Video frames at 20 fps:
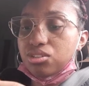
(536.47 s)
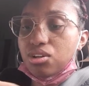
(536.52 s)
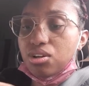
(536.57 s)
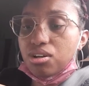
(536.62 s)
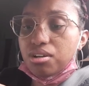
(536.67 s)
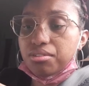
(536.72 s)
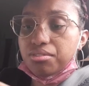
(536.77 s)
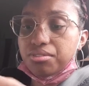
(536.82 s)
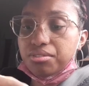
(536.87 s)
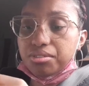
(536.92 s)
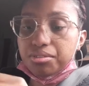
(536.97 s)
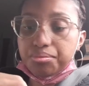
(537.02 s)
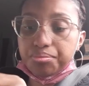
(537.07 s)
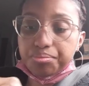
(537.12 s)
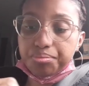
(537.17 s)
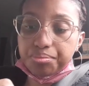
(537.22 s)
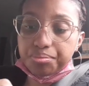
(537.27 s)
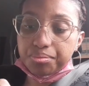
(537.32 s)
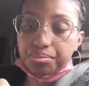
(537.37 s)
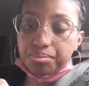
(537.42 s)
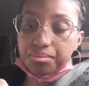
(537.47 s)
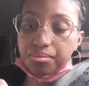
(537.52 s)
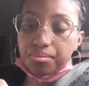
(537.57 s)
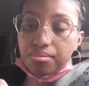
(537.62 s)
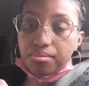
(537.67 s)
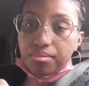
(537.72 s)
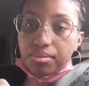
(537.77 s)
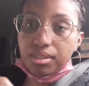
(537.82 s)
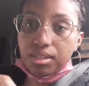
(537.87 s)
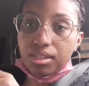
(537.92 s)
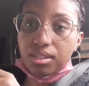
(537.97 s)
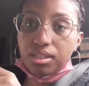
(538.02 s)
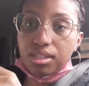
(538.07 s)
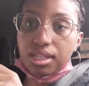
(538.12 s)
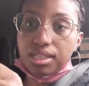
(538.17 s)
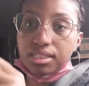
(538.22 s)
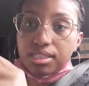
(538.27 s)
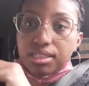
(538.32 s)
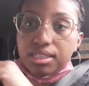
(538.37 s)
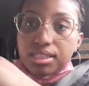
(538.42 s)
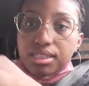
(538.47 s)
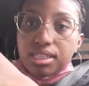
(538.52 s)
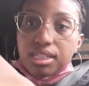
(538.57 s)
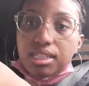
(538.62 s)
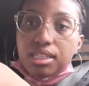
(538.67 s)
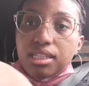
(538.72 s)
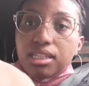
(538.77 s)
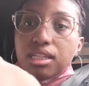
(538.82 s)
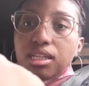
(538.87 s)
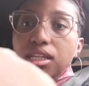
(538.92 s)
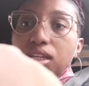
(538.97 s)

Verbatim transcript: off. You guys can see,